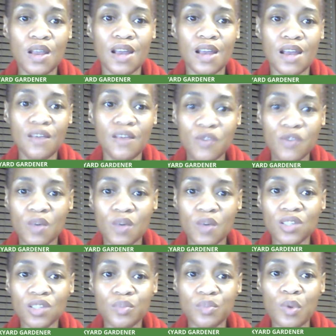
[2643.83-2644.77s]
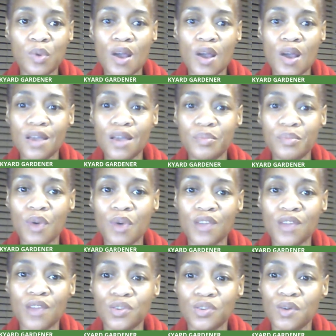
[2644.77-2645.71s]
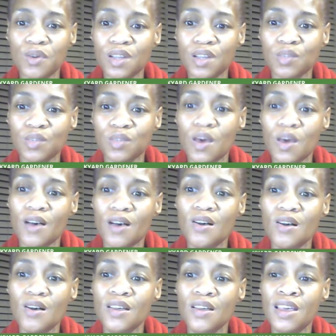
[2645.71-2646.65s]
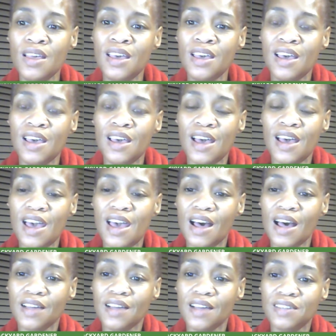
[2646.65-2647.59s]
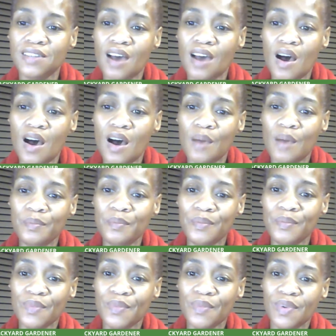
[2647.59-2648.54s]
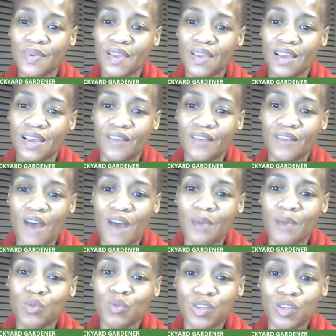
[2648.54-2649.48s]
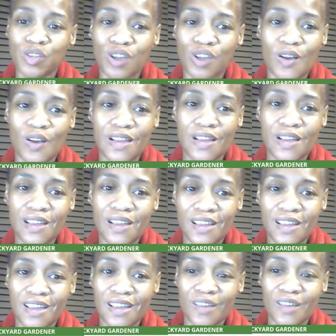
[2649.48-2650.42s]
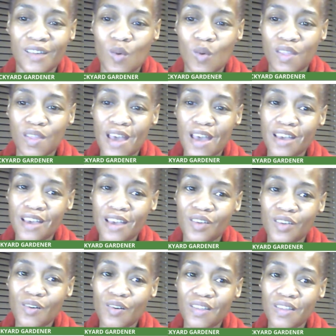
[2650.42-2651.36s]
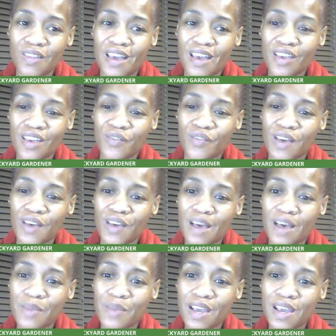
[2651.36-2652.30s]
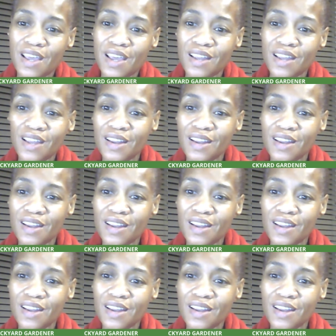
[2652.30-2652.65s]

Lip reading: And if you into praying, pray through it as well. And Vibes with Chola, thank you. Thank you for coming in.